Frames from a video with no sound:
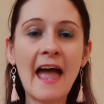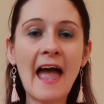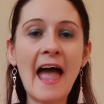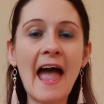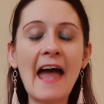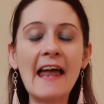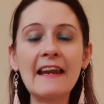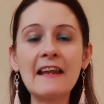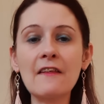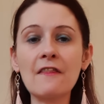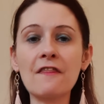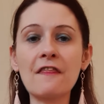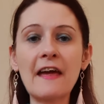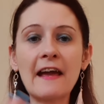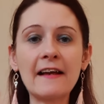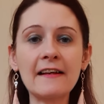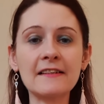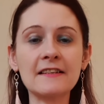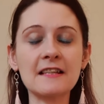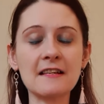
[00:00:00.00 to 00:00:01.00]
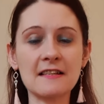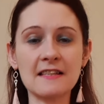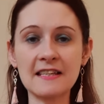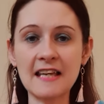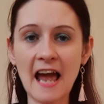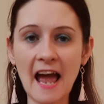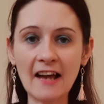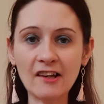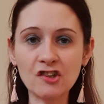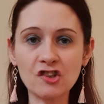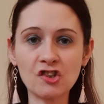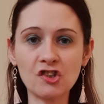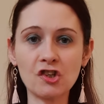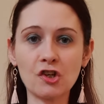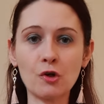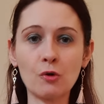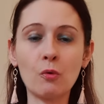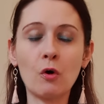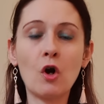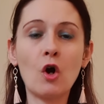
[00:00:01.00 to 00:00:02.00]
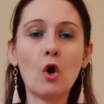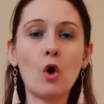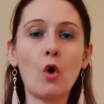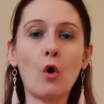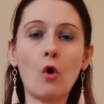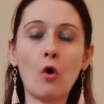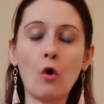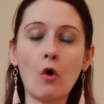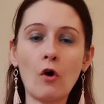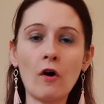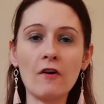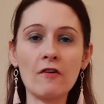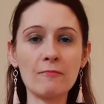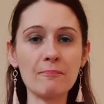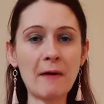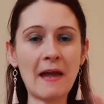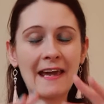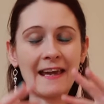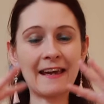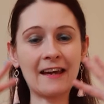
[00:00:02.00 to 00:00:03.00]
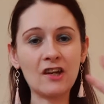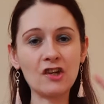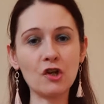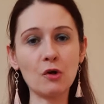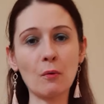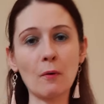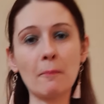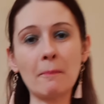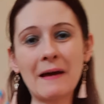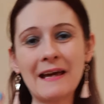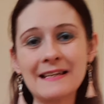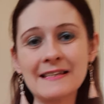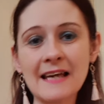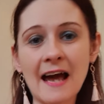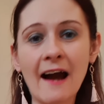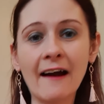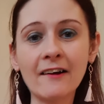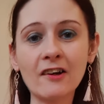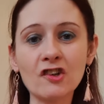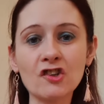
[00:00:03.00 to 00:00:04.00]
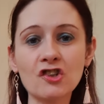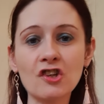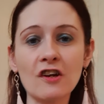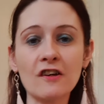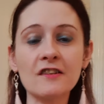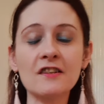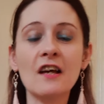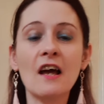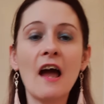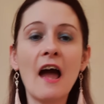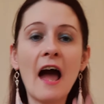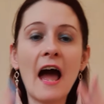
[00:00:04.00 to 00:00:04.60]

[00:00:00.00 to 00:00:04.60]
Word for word: any things that test you or are making you a bit anxious,